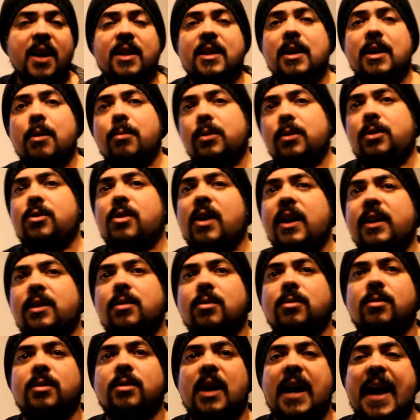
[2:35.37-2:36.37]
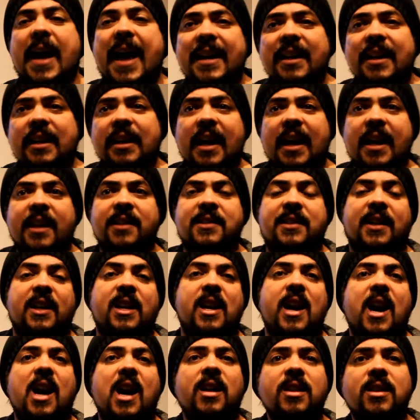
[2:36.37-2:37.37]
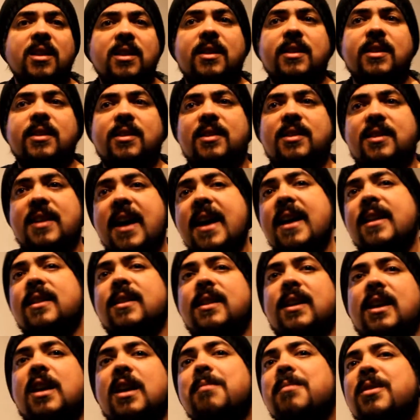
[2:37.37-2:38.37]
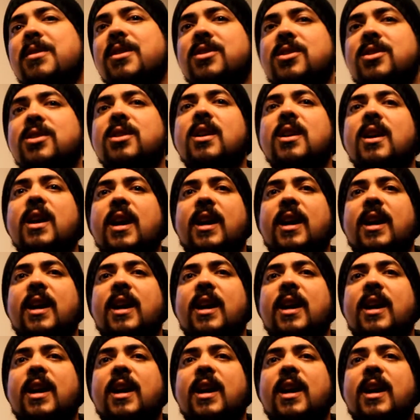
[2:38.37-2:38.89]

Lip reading: that will try to analyze and understand the image